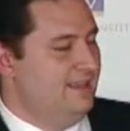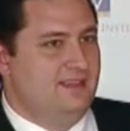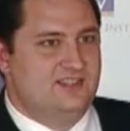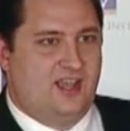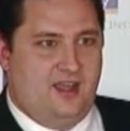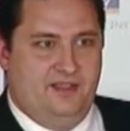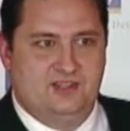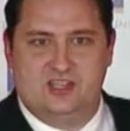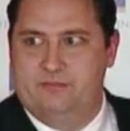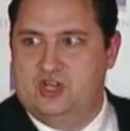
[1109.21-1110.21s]
that's
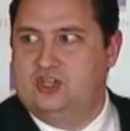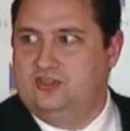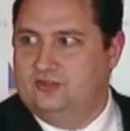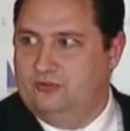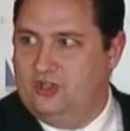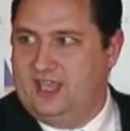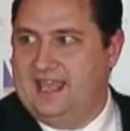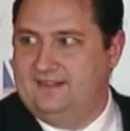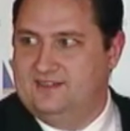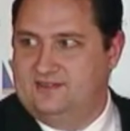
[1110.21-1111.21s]
commissioned to look
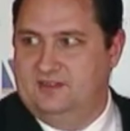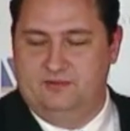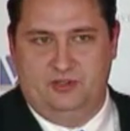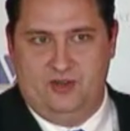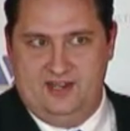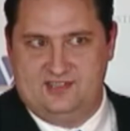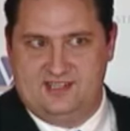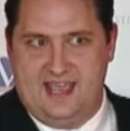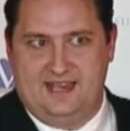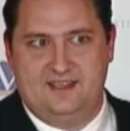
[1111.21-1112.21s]
at this, the greatest
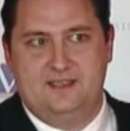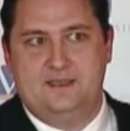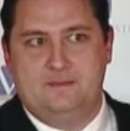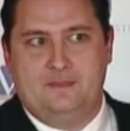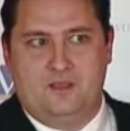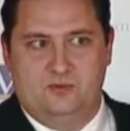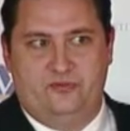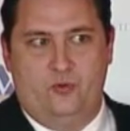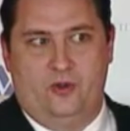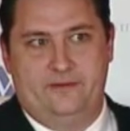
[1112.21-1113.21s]
attack, comes
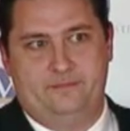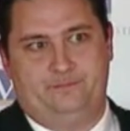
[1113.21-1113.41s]
forward